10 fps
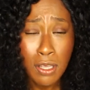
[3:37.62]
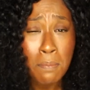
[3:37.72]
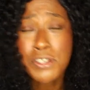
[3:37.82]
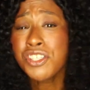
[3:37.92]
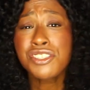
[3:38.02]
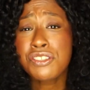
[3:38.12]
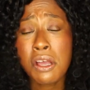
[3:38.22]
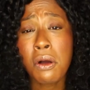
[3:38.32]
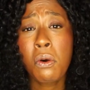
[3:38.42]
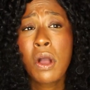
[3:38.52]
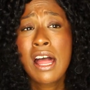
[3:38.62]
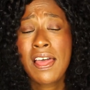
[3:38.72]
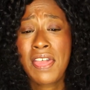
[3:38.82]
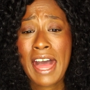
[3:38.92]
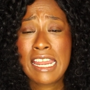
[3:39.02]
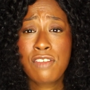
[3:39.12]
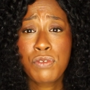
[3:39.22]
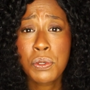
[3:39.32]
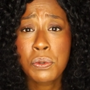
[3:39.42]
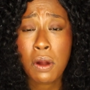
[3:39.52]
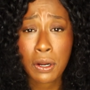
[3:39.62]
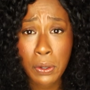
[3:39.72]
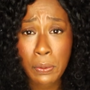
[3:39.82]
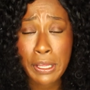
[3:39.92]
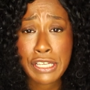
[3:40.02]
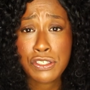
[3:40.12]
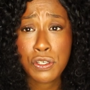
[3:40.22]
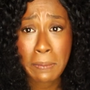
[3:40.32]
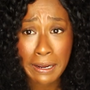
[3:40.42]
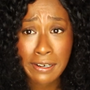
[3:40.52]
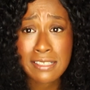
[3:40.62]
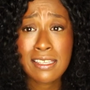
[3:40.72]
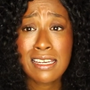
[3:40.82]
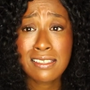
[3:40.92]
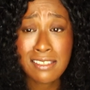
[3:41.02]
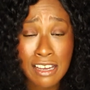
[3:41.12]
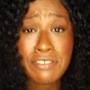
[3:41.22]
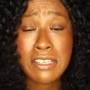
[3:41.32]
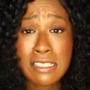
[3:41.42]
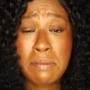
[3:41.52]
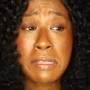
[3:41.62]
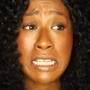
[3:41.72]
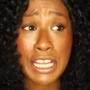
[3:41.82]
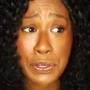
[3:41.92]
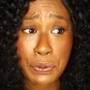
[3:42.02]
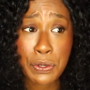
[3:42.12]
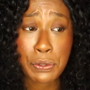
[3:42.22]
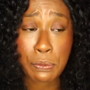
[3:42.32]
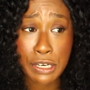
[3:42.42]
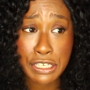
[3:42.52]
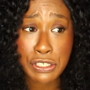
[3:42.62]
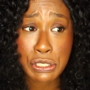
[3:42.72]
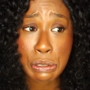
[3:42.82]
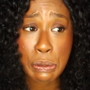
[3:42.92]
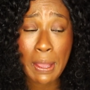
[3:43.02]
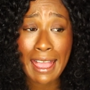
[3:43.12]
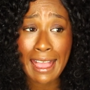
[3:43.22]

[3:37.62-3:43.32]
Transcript: But just know that if you are going to Paris, it is definitely something that you are going to run into.